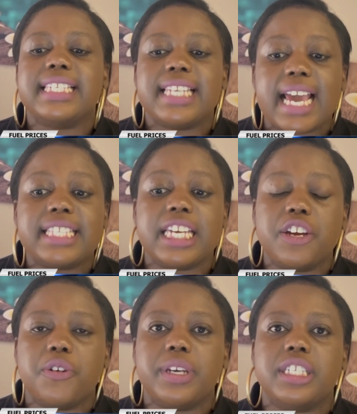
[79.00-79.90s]
and
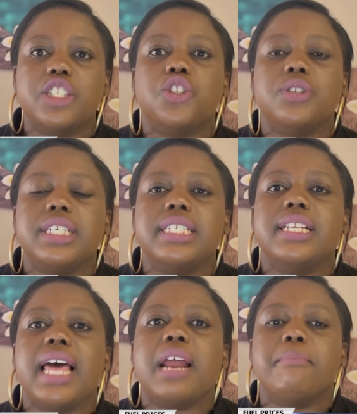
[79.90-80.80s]
slight increases to
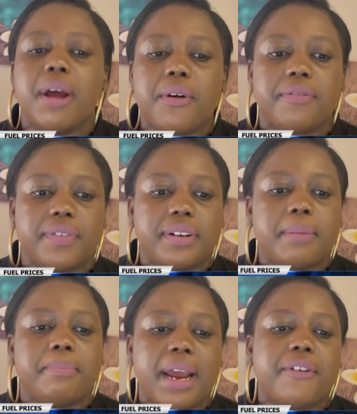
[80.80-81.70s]
diesel and
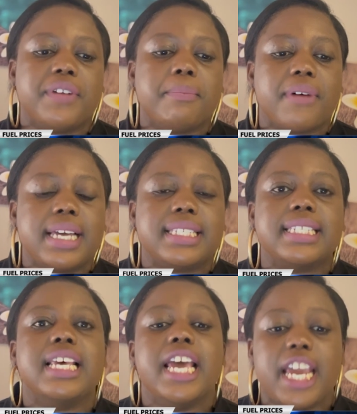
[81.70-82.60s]
paraffin
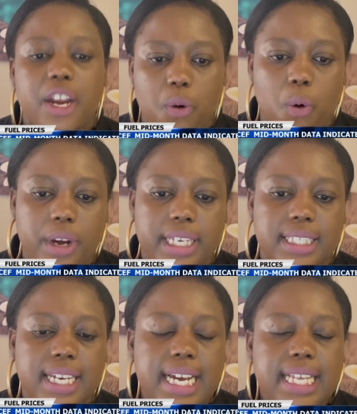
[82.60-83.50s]
prices in
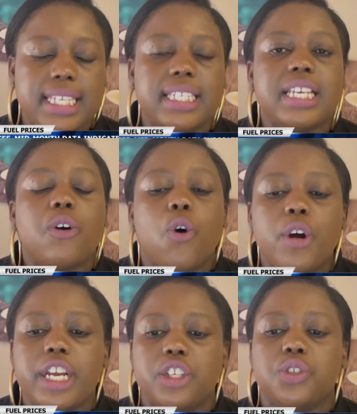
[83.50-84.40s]
August. This is
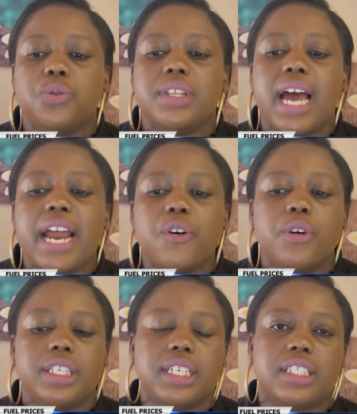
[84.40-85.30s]
according to the
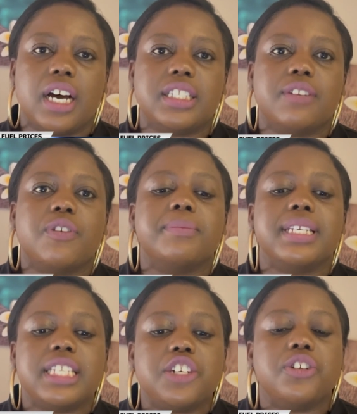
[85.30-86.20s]
unaudited data
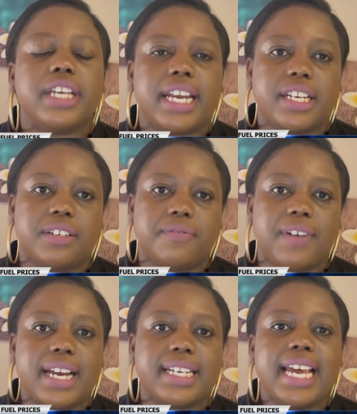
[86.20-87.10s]
from the Central Energy
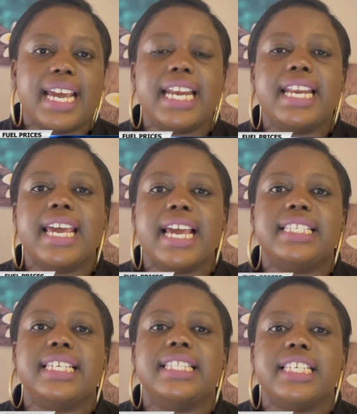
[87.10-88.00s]
Fund
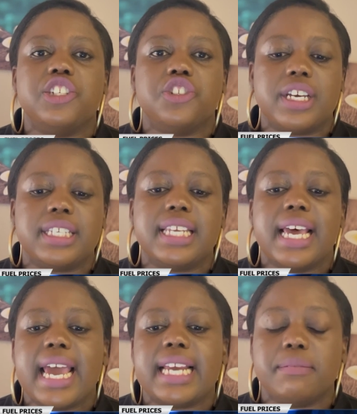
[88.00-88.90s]
indicating these trends
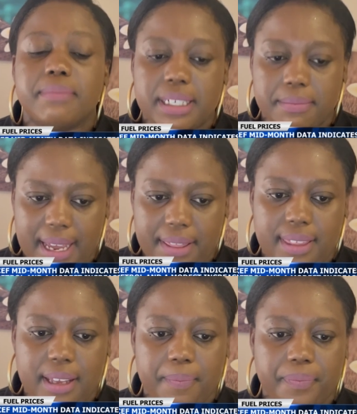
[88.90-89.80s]
at
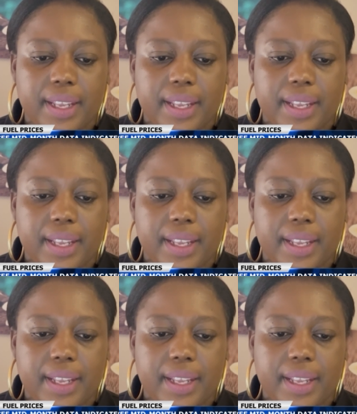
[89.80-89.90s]
mid-month.